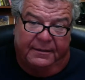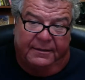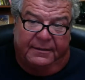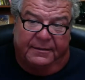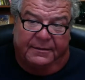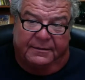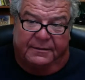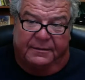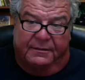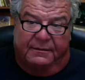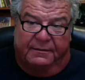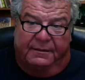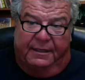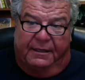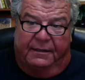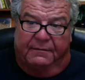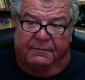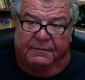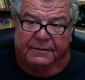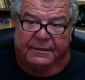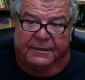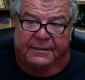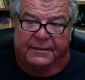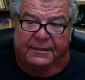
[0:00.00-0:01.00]
So they
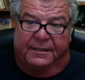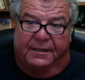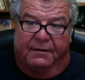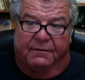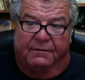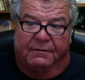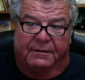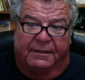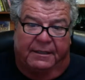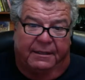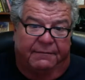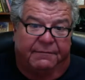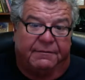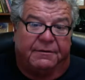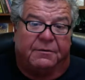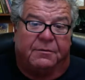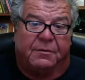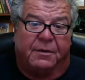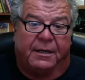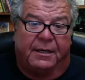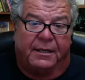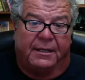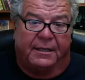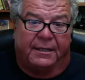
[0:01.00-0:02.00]
don't need to go and give it
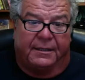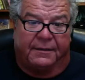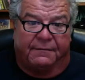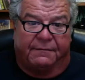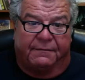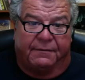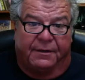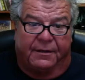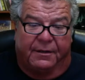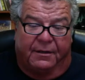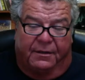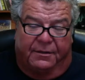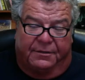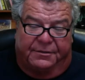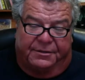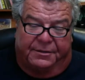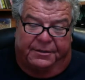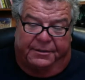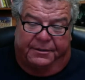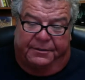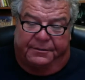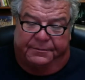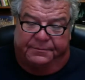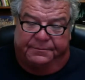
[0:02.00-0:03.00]
away at the Fred Hall
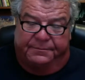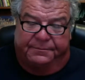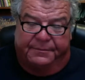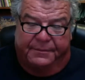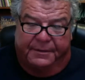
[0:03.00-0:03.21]
show.